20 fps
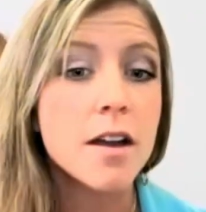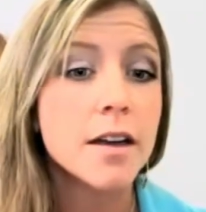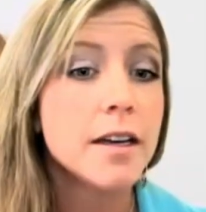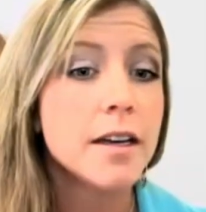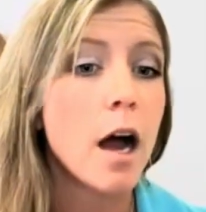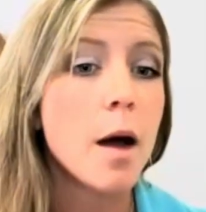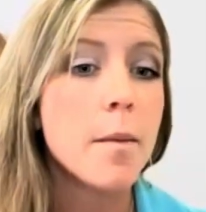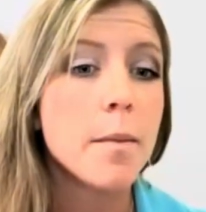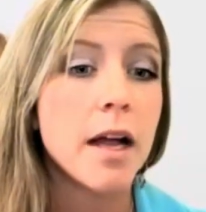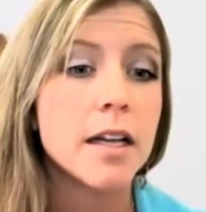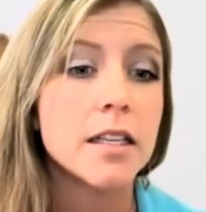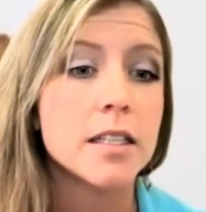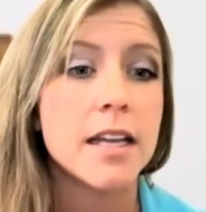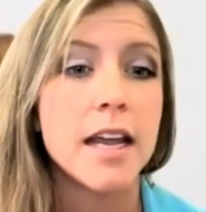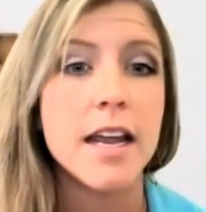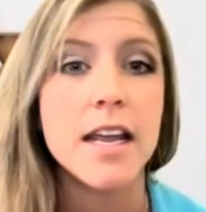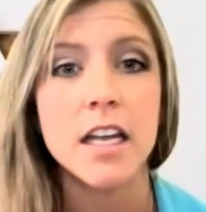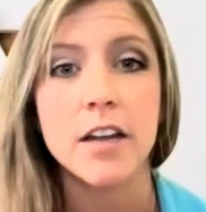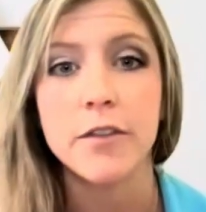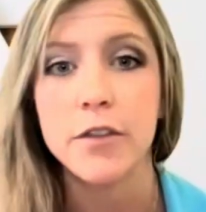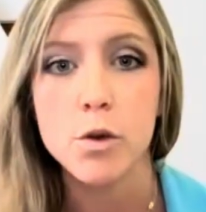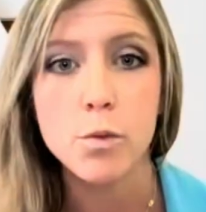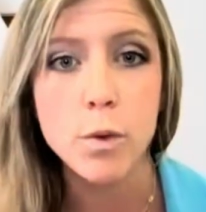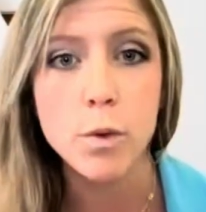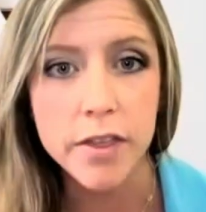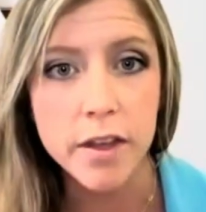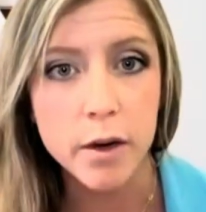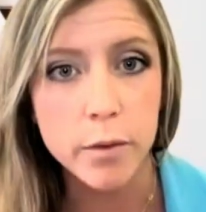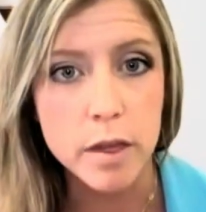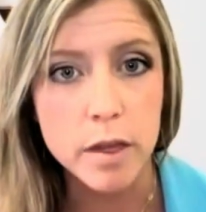Now, I'm not saying if you
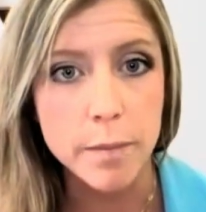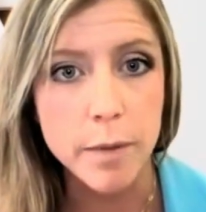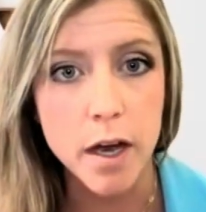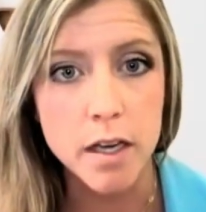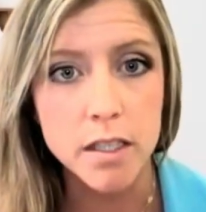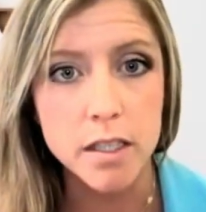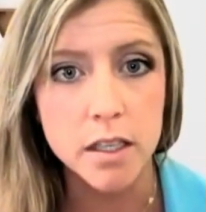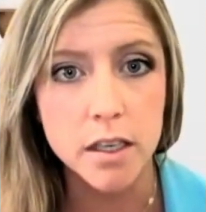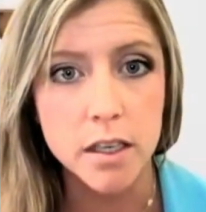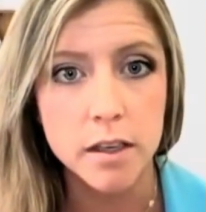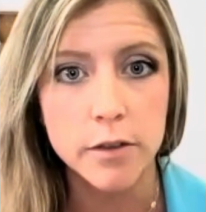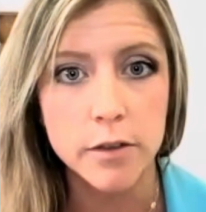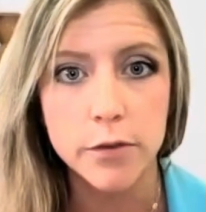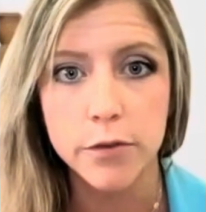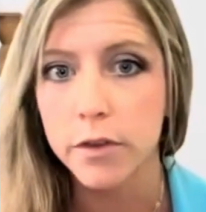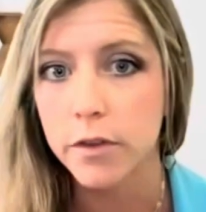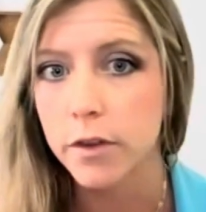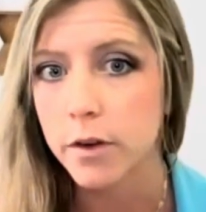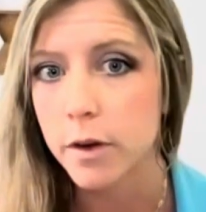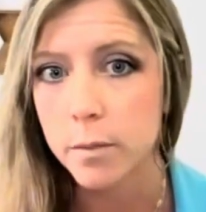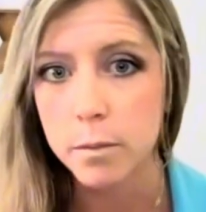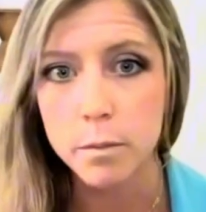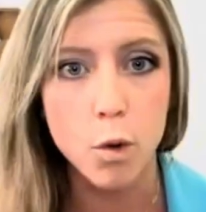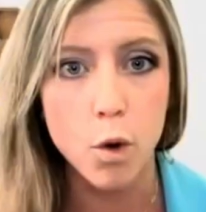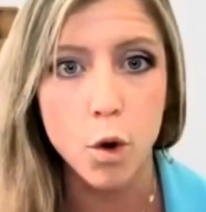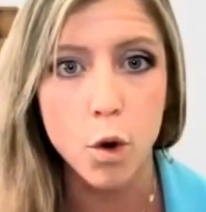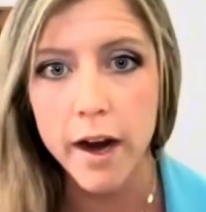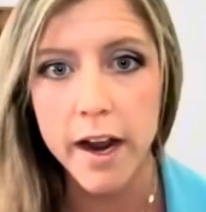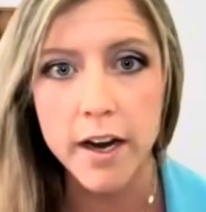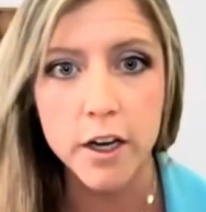went there with a positive,
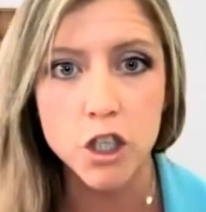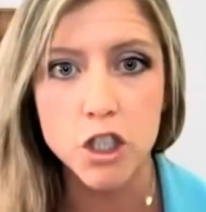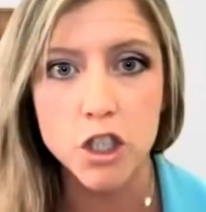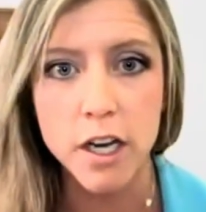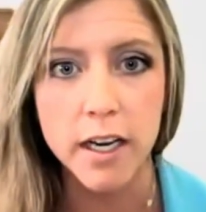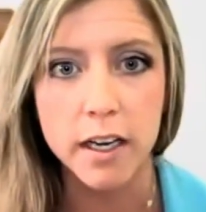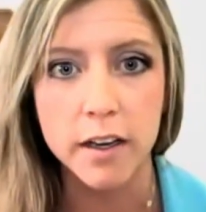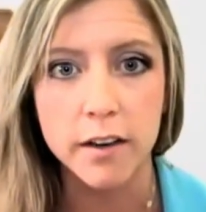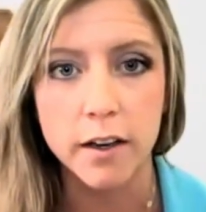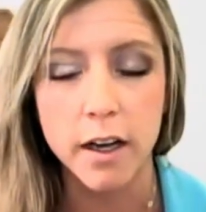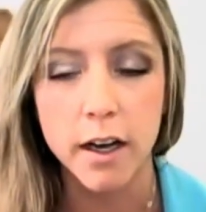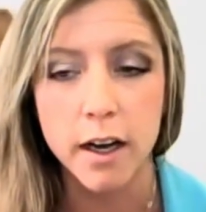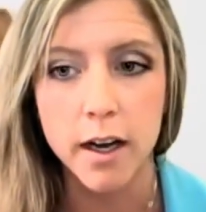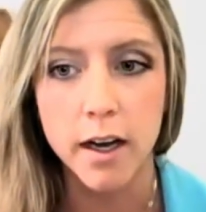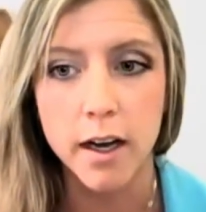more energetic